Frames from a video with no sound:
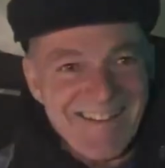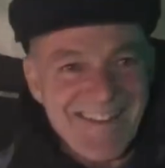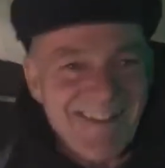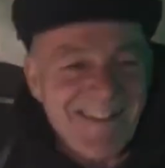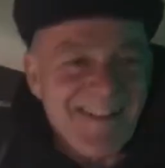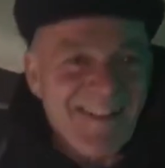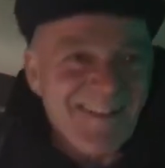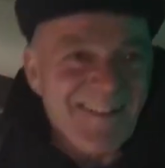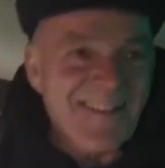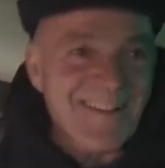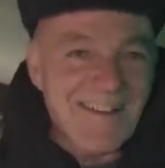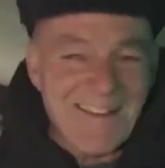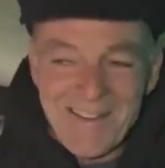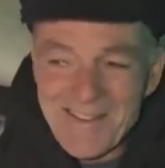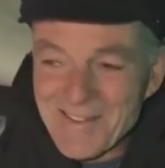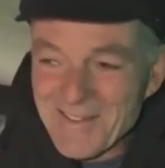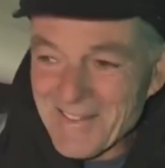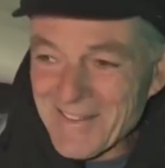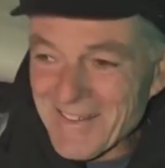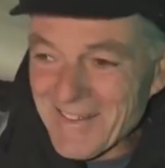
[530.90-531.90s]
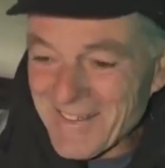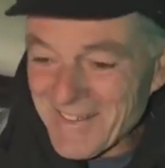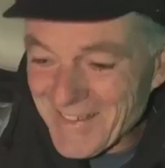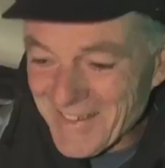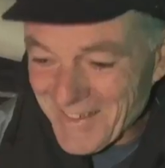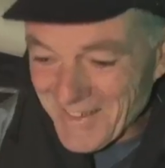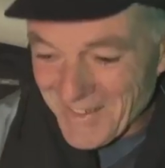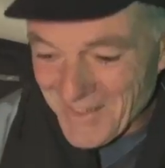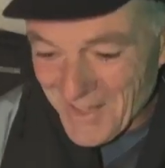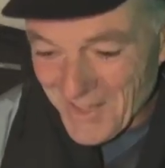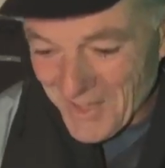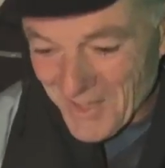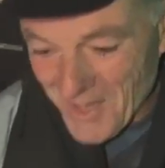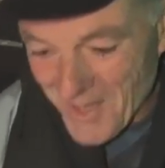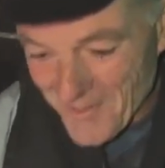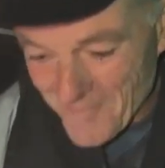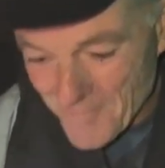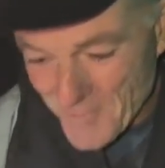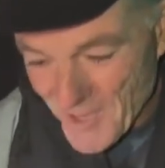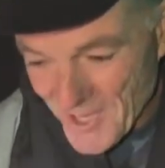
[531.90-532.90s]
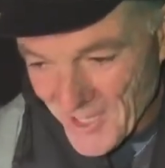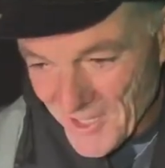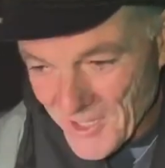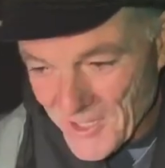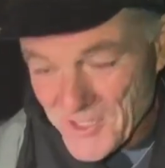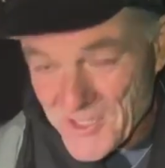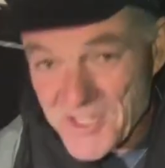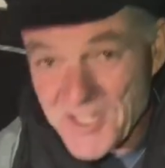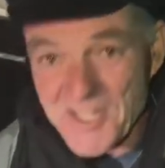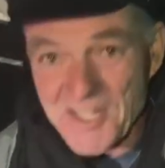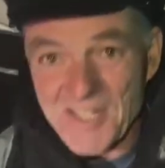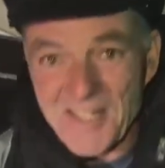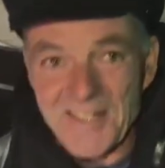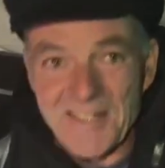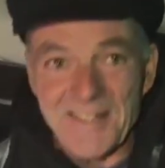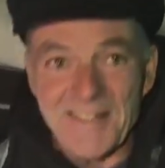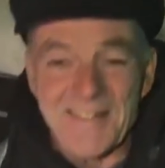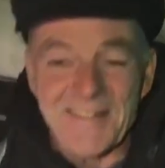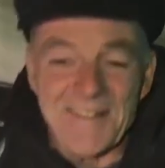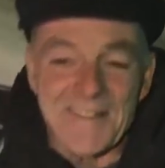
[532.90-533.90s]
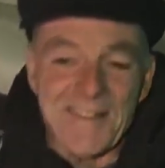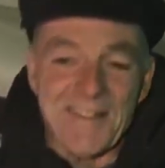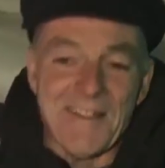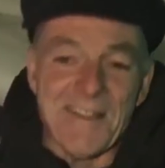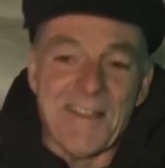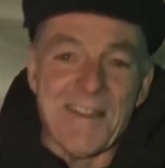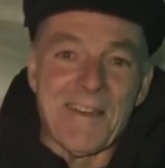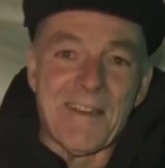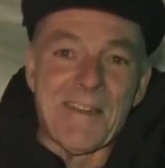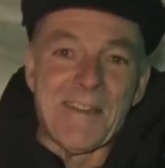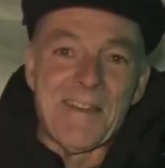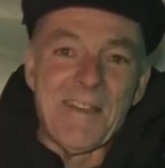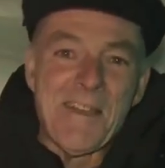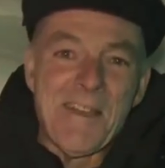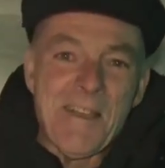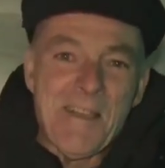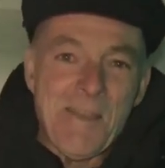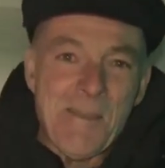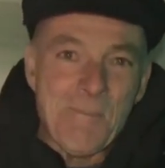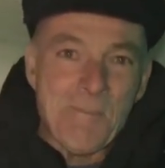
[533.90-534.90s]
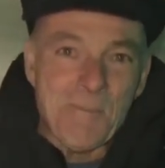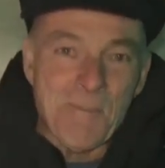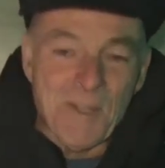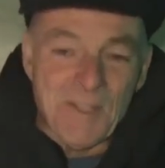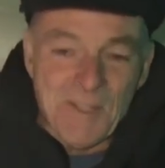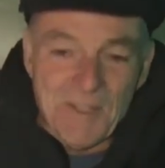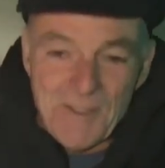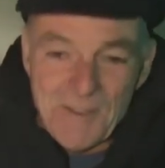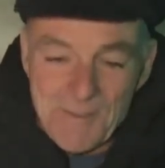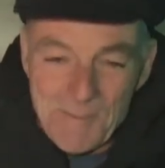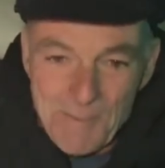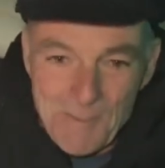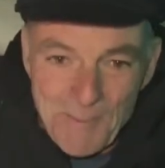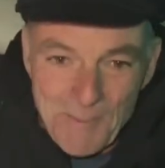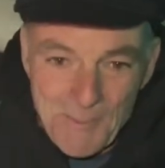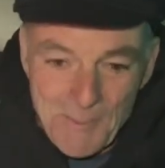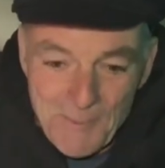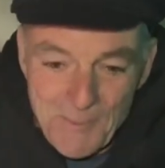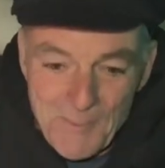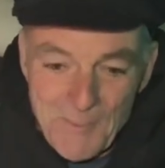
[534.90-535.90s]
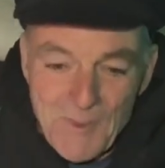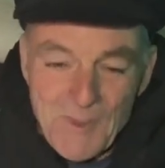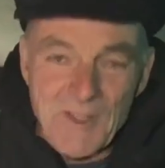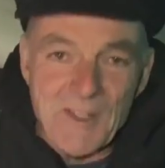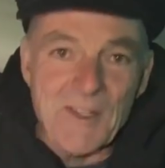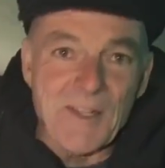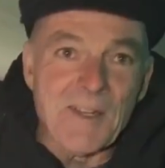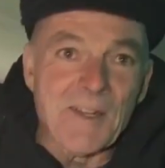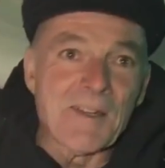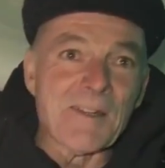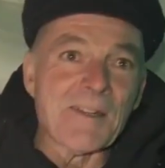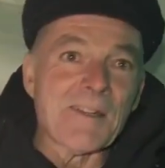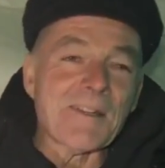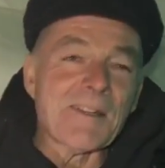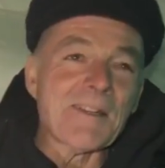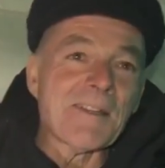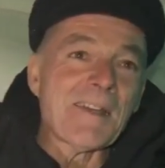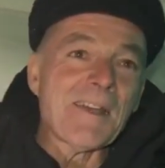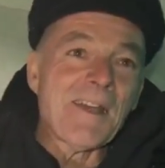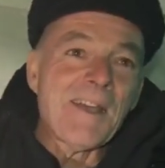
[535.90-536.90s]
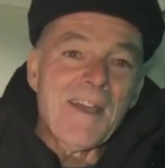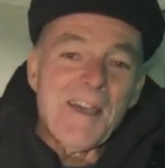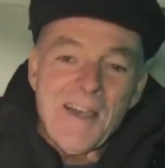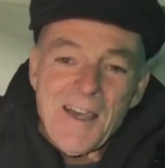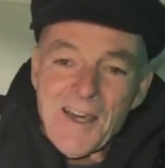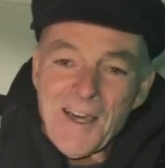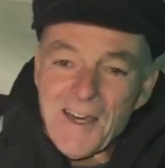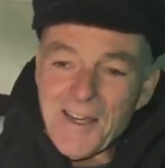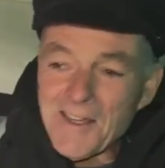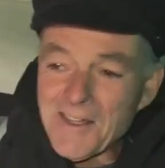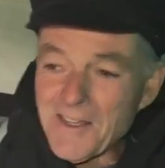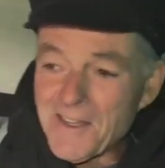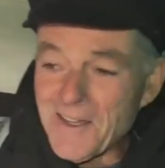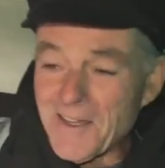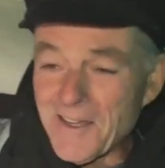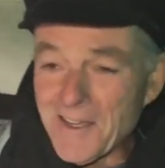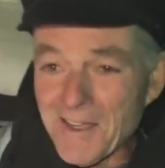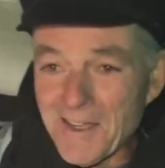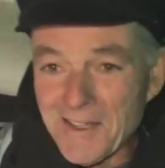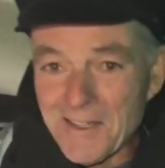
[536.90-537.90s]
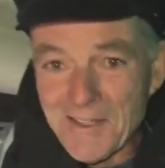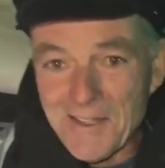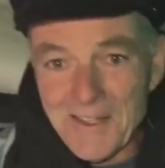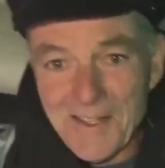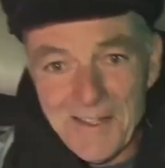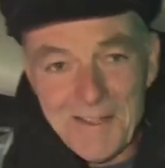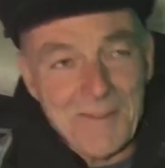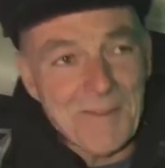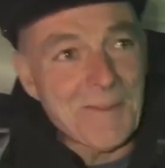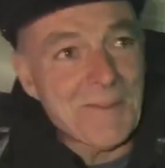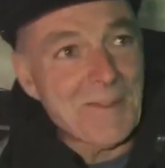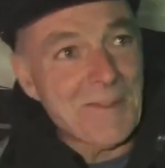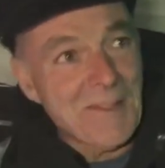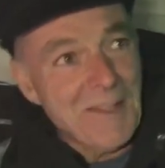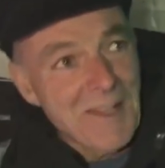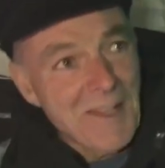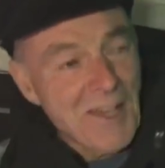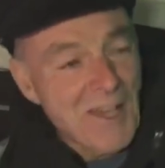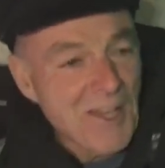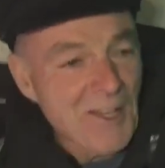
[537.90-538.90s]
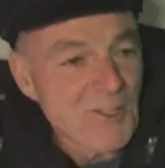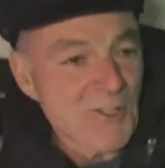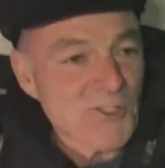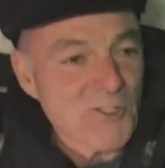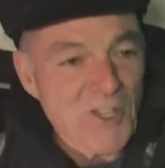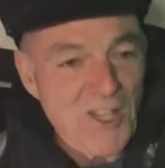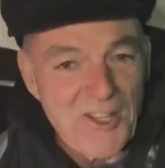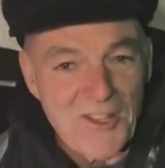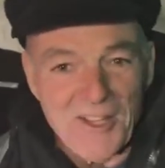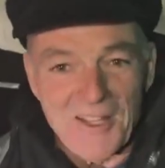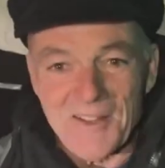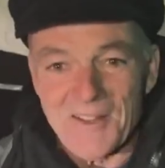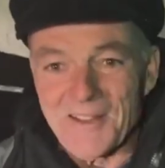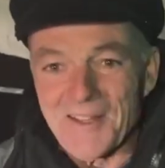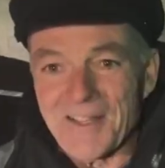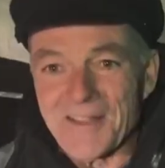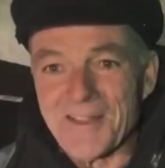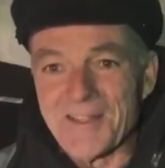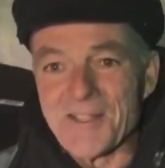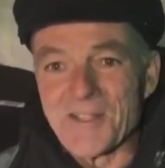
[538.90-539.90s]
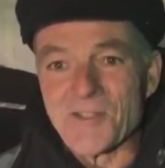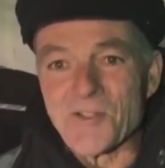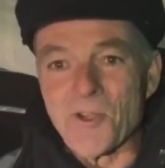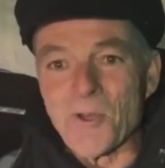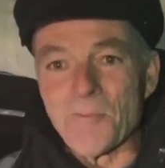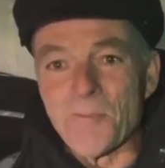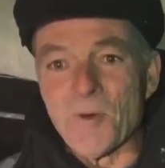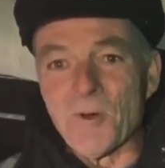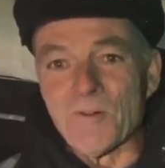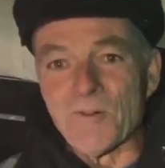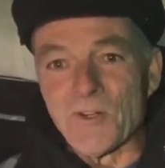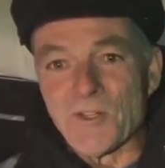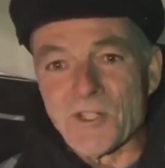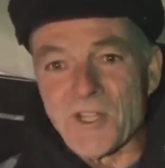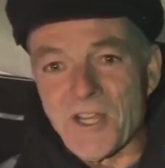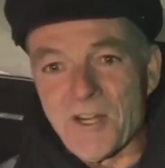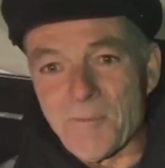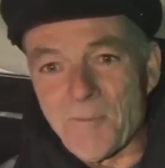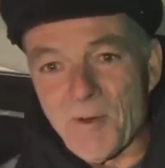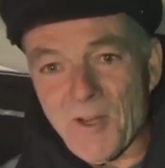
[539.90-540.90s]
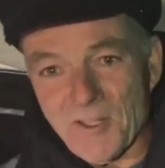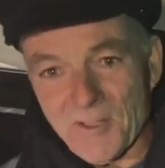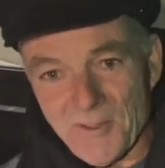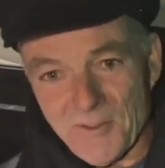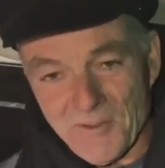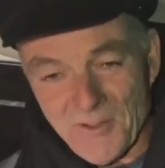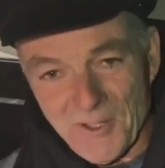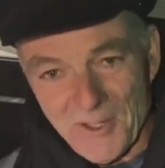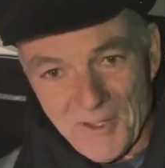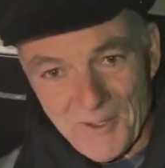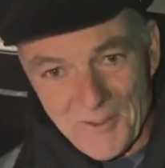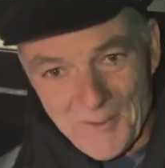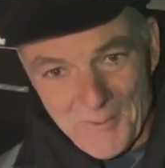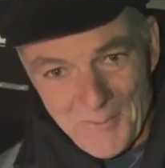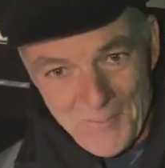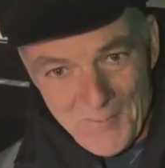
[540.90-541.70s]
I love being at sea, I understand that these stopovers are part of the.